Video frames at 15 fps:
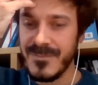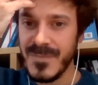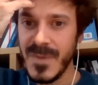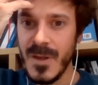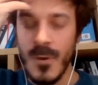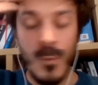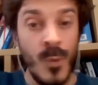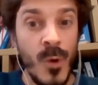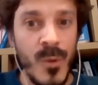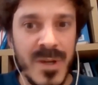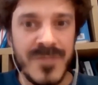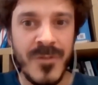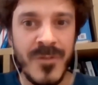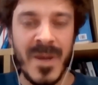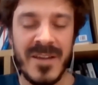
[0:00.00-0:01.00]
worried
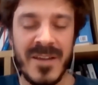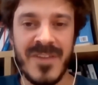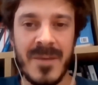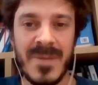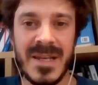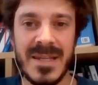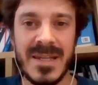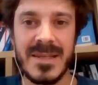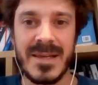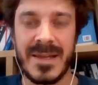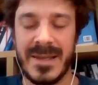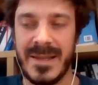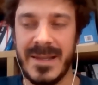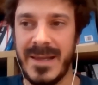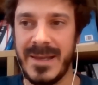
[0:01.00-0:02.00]
for my family,
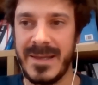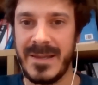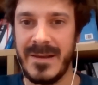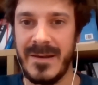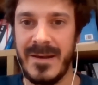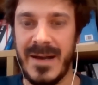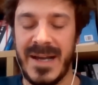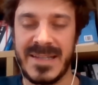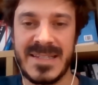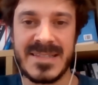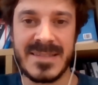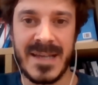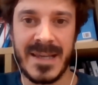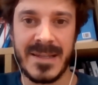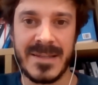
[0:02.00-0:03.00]
and I
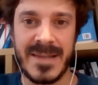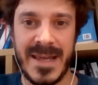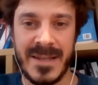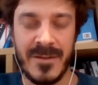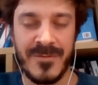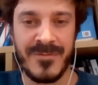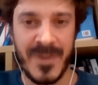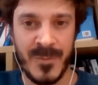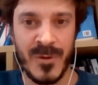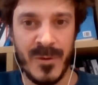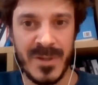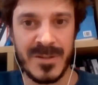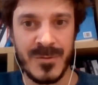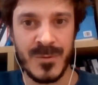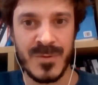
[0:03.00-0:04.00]
decided end of February
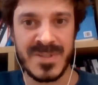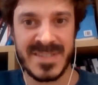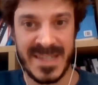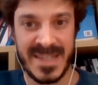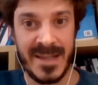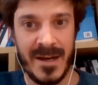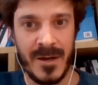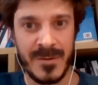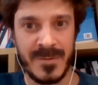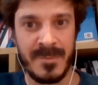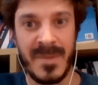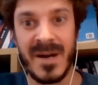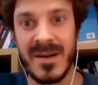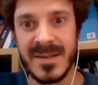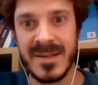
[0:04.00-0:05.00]
to send out
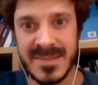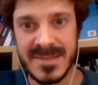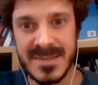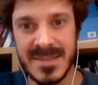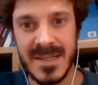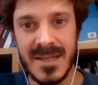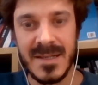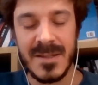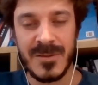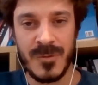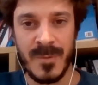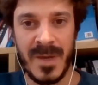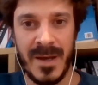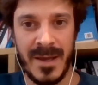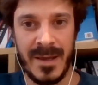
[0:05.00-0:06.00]
masks to
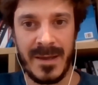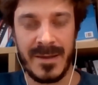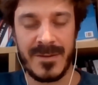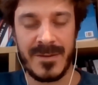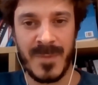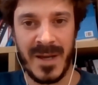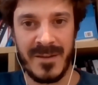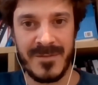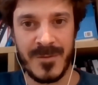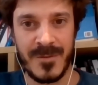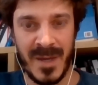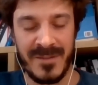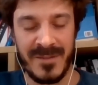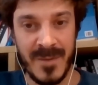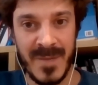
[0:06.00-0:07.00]

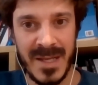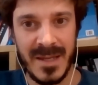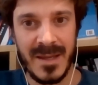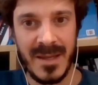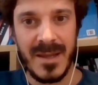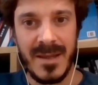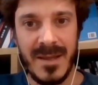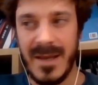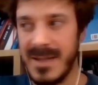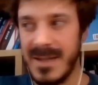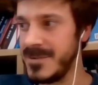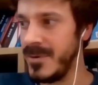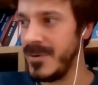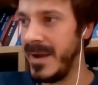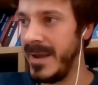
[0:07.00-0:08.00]
my family. And
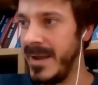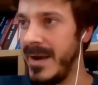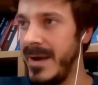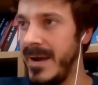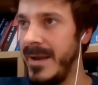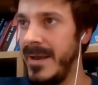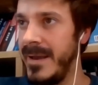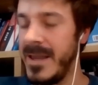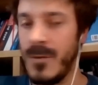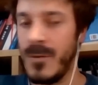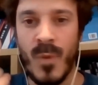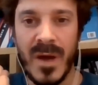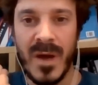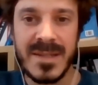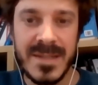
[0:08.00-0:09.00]
so I in
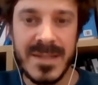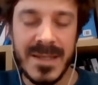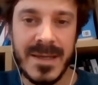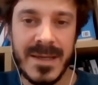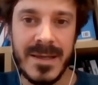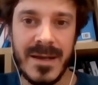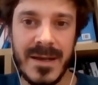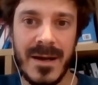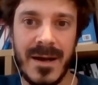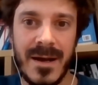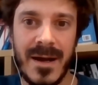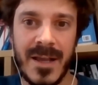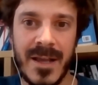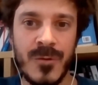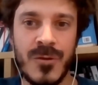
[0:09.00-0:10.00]
one day
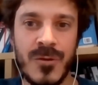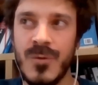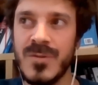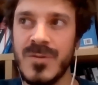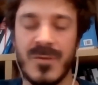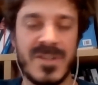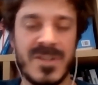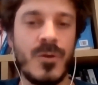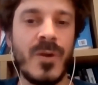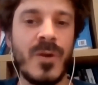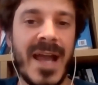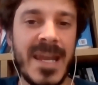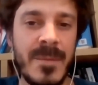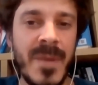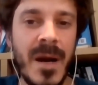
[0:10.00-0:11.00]
I could use, it's called
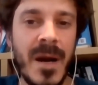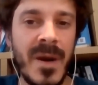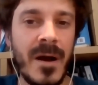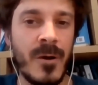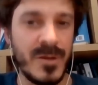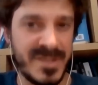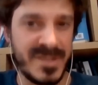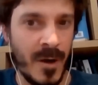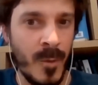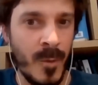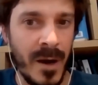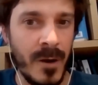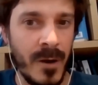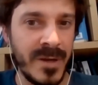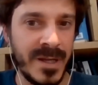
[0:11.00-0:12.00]
Alibaba or
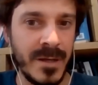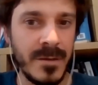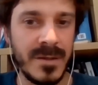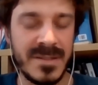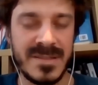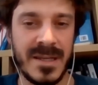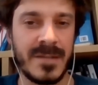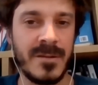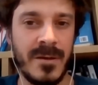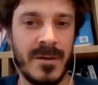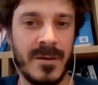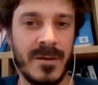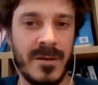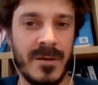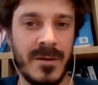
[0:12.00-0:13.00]
Taobao here. It's like
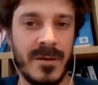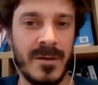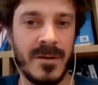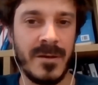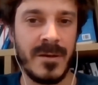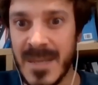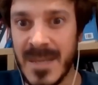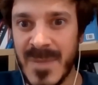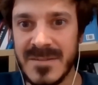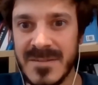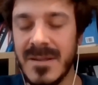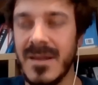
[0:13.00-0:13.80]
the Chinese Amazon.